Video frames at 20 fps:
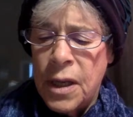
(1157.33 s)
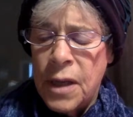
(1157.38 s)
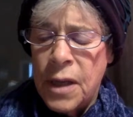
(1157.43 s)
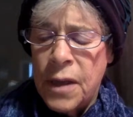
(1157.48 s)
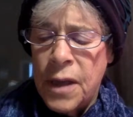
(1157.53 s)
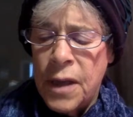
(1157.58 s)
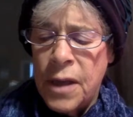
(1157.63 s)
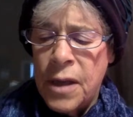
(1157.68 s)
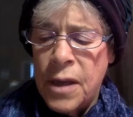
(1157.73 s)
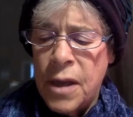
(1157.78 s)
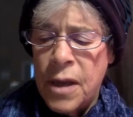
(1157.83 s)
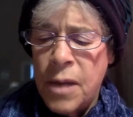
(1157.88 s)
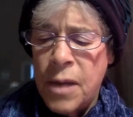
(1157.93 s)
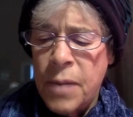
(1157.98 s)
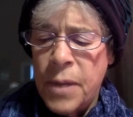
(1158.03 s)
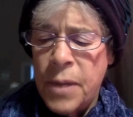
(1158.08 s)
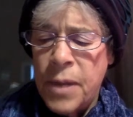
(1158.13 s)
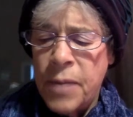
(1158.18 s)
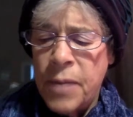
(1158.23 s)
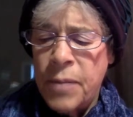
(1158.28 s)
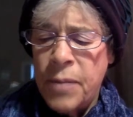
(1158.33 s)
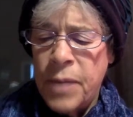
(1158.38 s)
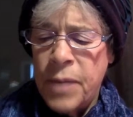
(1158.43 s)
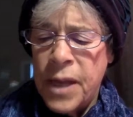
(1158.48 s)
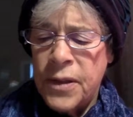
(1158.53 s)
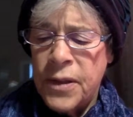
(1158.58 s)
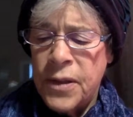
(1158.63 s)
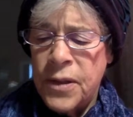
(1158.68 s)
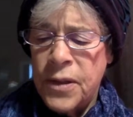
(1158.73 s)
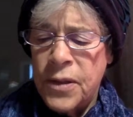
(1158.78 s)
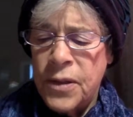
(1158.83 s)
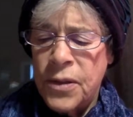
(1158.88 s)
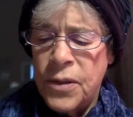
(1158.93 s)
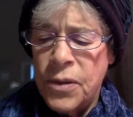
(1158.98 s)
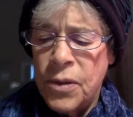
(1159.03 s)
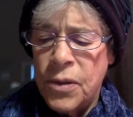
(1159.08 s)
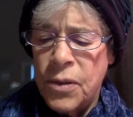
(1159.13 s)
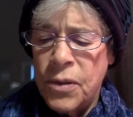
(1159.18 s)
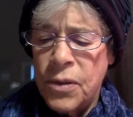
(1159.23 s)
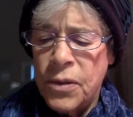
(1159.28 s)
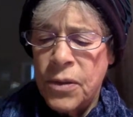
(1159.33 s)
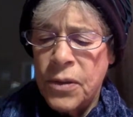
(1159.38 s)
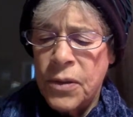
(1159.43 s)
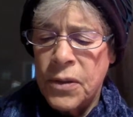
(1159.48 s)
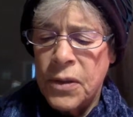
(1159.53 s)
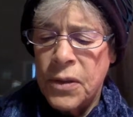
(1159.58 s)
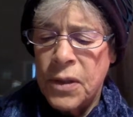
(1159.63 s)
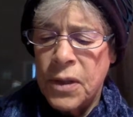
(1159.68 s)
that company of blessed souls.